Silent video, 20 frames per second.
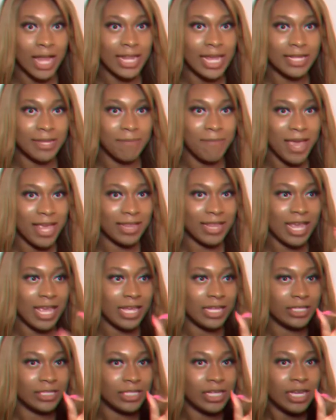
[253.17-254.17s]
to make
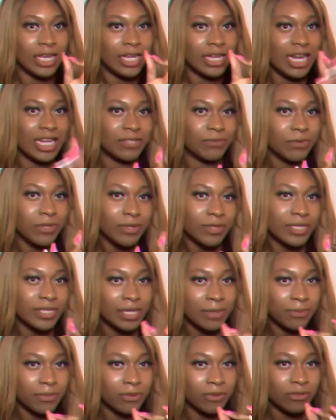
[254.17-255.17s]
things that's real
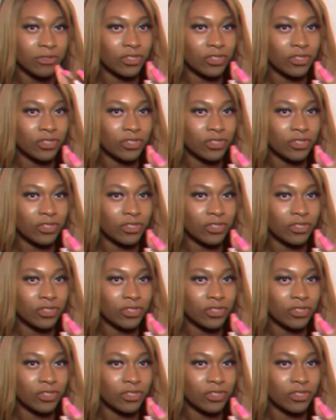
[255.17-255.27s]
simple.